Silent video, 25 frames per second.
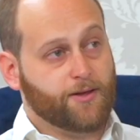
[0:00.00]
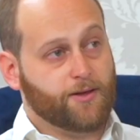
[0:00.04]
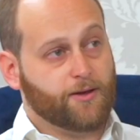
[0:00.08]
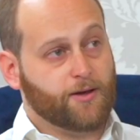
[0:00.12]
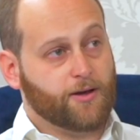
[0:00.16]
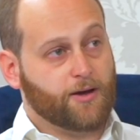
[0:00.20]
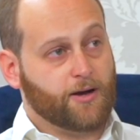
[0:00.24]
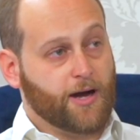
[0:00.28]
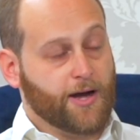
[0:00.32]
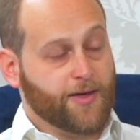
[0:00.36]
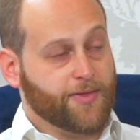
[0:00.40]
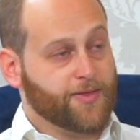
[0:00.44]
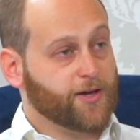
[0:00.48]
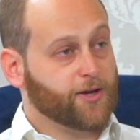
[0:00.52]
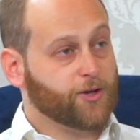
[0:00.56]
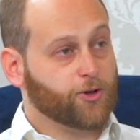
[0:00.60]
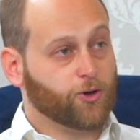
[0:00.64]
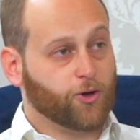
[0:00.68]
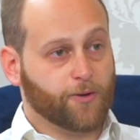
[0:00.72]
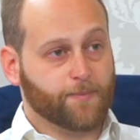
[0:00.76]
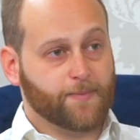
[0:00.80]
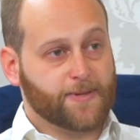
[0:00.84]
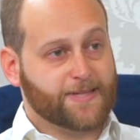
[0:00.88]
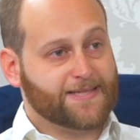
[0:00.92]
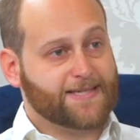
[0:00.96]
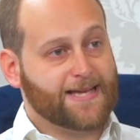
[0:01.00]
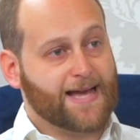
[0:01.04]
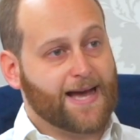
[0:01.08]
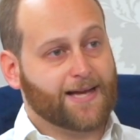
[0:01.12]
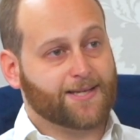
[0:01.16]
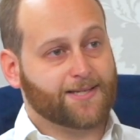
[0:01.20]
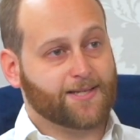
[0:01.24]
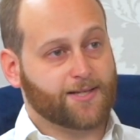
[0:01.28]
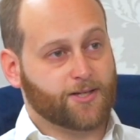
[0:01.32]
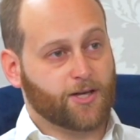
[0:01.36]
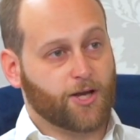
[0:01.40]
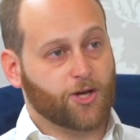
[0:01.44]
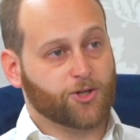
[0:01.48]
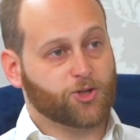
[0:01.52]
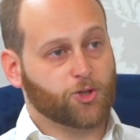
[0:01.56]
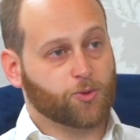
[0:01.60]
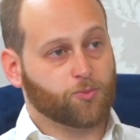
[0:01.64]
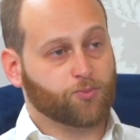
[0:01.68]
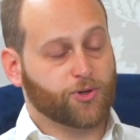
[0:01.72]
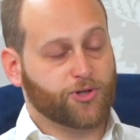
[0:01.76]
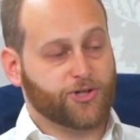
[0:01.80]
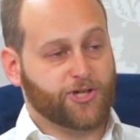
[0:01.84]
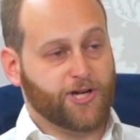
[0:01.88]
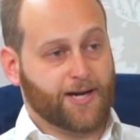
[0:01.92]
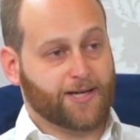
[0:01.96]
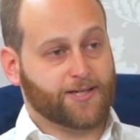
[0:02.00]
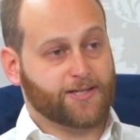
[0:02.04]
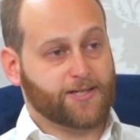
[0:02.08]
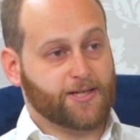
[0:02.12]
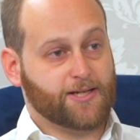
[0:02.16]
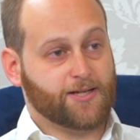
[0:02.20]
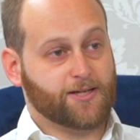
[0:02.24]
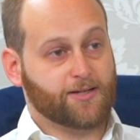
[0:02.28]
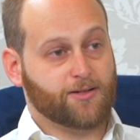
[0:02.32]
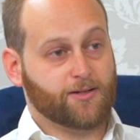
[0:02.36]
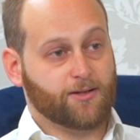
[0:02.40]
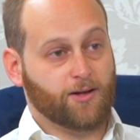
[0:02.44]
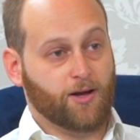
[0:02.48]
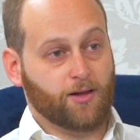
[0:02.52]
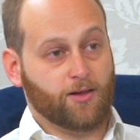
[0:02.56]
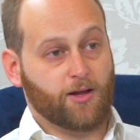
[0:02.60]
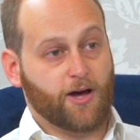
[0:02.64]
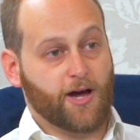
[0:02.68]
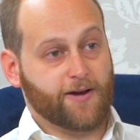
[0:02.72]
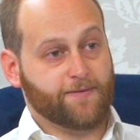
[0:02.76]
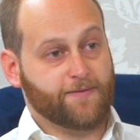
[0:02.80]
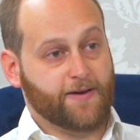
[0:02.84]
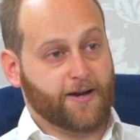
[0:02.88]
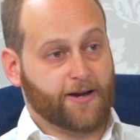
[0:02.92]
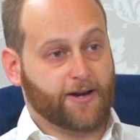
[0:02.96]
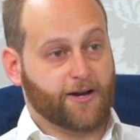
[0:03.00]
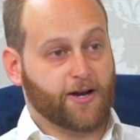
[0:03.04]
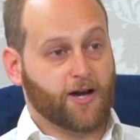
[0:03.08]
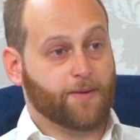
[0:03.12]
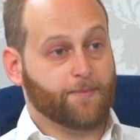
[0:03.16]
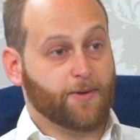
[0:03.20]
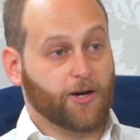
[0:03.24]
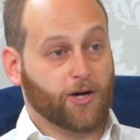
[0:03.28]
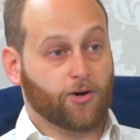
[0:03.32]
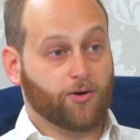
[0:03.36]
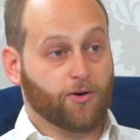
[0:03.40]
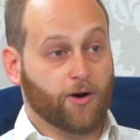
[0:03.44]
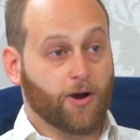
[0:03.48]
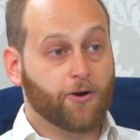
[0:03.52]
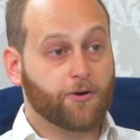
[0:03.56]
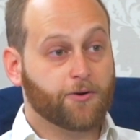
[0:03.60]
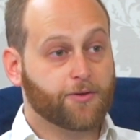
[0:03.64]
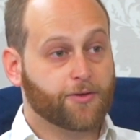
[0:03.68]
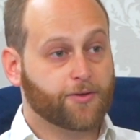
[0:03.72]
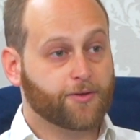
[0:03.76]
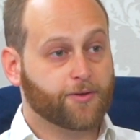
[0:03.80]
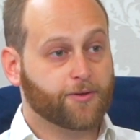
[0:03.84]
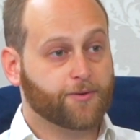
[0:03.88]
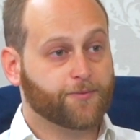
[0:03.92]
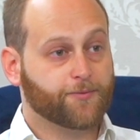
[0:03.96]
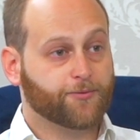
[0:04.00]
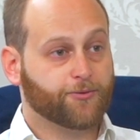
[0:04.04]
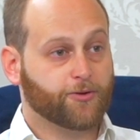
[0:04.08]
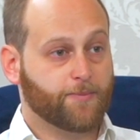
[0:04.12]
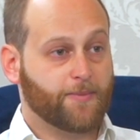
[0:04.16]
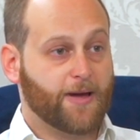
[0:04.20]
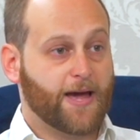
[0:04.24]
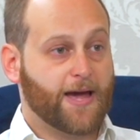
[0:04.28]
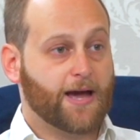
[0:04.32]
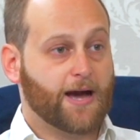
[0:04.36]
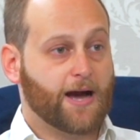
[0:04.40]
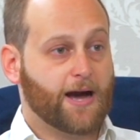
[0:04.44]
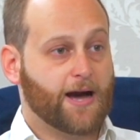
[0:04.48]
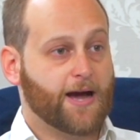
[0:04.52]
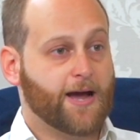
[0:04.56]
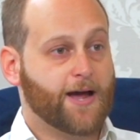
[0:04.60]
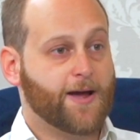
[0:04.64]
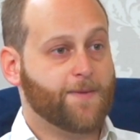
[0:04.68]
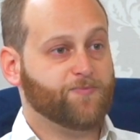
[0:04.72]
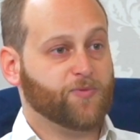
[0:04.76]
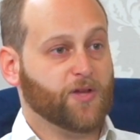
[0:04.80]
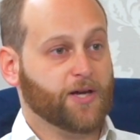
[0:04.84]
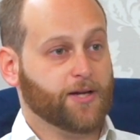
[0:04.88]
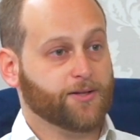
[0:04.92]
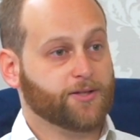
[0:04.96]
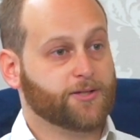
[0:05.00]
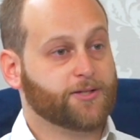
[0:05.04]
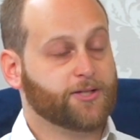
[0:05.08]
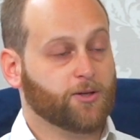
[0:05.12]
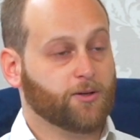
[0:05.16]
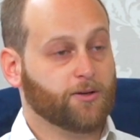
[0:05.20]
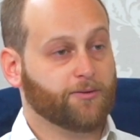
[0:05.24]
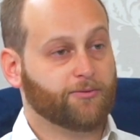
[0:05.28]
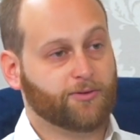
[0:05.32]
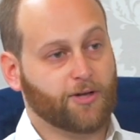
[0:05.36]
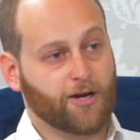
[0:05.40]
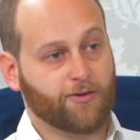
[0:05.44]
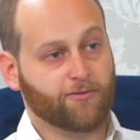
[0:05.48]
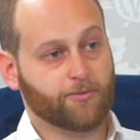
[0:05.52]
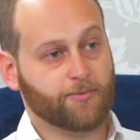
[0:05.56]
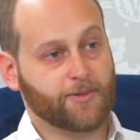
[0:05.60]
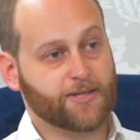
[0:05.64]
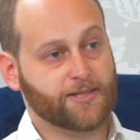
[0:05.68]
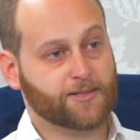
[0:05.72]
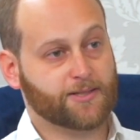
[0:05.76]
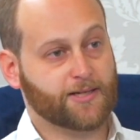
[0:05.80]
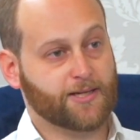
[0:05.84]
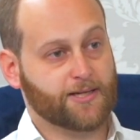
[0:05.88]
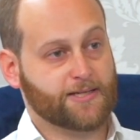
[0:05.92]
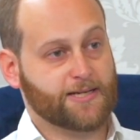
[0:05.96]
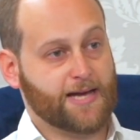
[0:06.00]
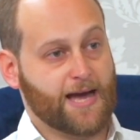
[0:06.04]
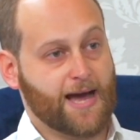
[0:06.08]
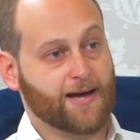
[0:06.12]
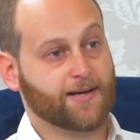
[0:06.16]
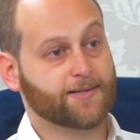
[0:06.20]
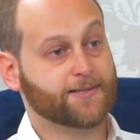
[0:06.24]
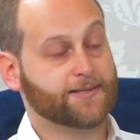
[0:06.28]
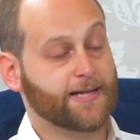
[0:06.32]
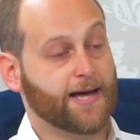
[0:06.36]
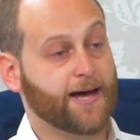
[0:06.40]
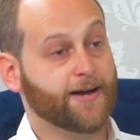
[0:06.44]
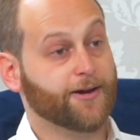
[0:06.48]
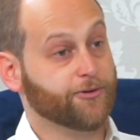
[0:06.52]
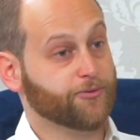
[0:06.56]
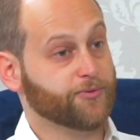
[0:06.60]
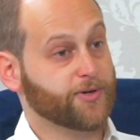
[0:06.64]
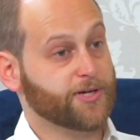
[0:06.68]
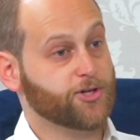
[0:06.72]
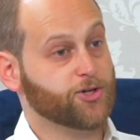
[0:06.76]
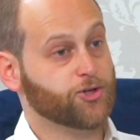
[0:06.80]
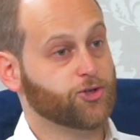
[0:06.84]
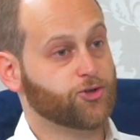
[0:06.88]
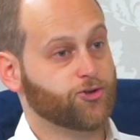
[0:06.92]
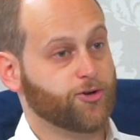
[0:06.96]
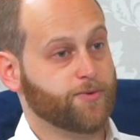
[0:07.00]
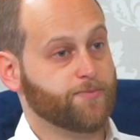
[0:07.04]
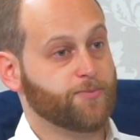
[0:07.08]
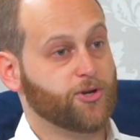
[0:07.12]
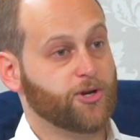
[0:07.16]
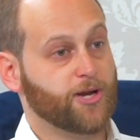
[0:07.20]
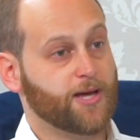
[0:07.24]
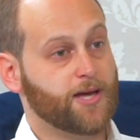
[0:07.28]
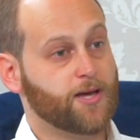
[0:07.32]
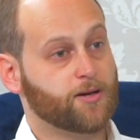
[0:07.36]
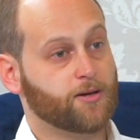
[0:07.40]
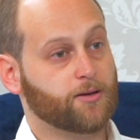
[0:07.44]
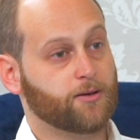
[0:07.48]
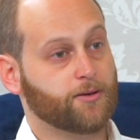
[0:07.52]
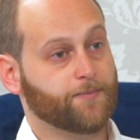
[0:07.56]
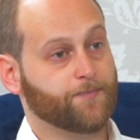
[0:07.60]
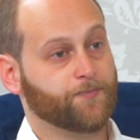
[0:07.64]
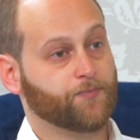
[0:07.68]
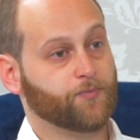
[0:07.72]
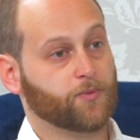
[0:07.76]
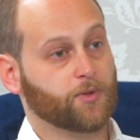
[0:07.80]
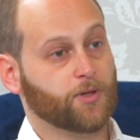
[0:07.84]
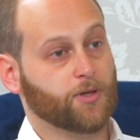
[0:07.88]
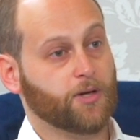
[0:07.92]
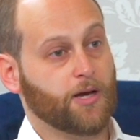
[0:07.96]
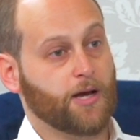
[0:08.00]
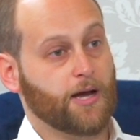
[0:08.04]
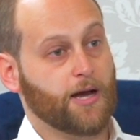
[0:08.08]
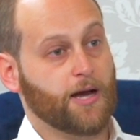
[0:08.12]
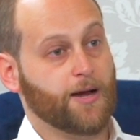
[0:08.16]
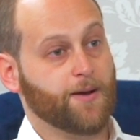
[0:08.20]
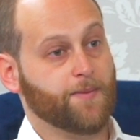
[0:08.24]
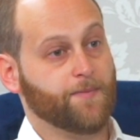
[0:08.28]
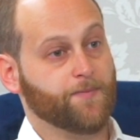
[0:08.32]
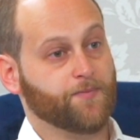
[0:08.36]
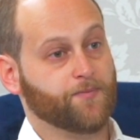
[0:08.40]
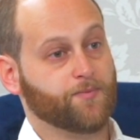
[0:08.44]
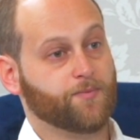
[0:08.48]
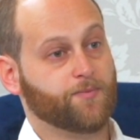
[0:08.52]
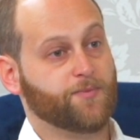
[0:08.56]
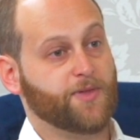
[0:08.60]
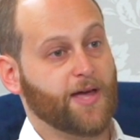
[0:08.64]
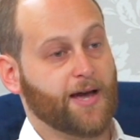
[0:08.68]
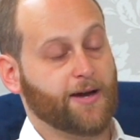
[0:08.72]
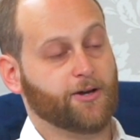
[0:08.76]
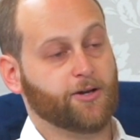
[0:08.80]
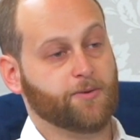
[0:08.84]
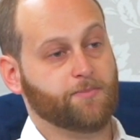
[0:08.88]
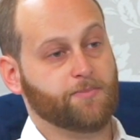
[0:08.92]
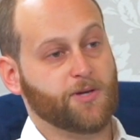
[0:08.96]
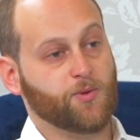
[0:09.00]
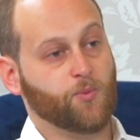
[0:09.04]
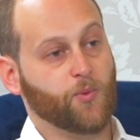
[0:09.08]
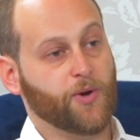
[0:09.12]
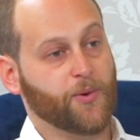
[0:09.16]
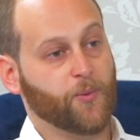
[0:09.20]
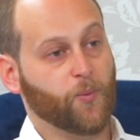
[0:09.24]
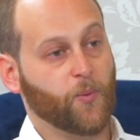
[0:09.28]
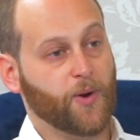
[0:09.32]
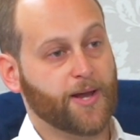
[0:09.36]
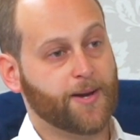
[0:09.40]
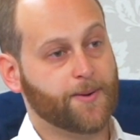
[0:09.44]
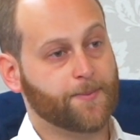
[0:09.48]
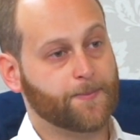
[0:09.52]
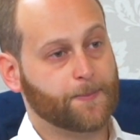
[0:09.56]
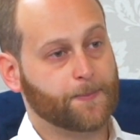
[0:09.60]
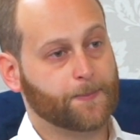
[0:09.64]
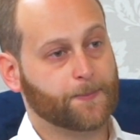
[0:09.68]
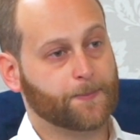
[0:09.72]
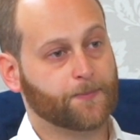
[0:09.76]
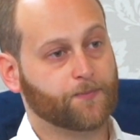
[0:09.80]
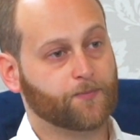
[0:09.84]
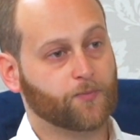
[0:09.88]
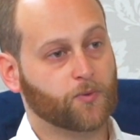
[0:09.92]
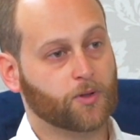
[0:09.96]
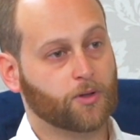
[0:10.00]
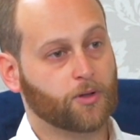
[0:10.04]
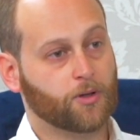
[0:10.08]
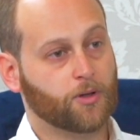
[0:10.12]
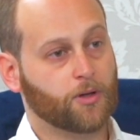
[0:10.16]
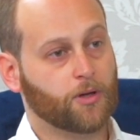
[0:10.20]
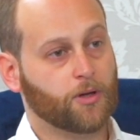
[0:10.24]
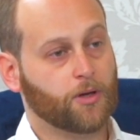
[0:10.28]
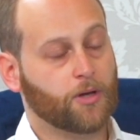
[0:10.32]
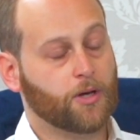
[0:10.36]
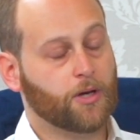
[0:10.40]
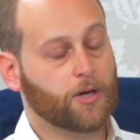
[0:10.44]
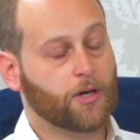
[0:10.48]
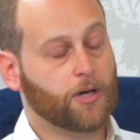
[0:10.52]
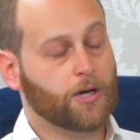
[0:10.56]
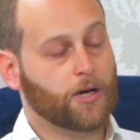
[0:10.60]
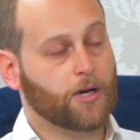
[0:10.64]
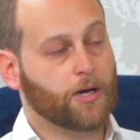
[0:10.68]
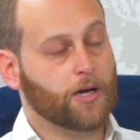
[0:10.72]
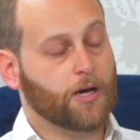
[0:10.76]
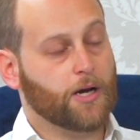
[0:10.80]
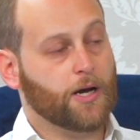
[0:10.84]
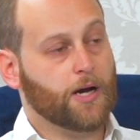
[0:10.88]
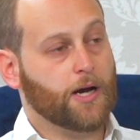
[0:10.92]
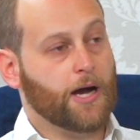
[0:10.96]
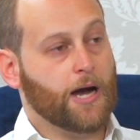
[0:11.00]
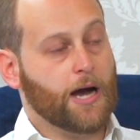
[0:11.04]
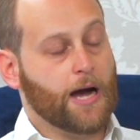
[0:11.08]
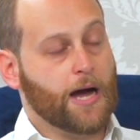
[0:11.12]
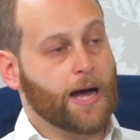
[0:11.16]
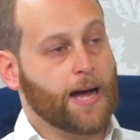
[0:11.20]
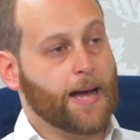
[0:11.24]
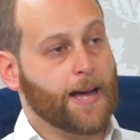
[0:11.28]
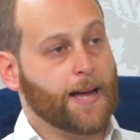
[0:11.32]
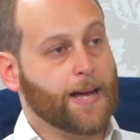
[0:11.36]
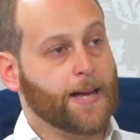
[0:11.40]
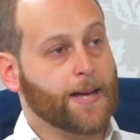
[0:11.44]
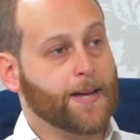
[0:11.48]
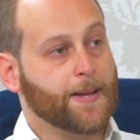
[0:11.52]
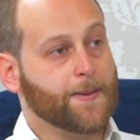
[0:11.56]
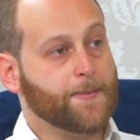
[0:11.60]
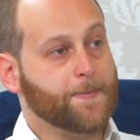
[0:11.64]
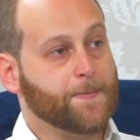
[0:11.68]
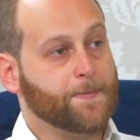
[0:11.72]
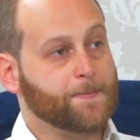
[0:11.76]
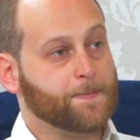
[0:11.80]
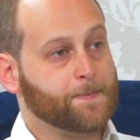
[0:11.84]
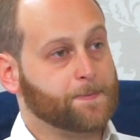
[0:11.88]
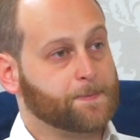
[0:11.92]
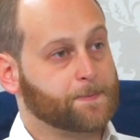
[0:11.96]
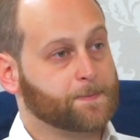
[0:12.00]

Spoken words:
I think Goldman Sachs has also projected a lot of economic growth from AI, and so if governments can tax that and redistribute it, that could be win-win. And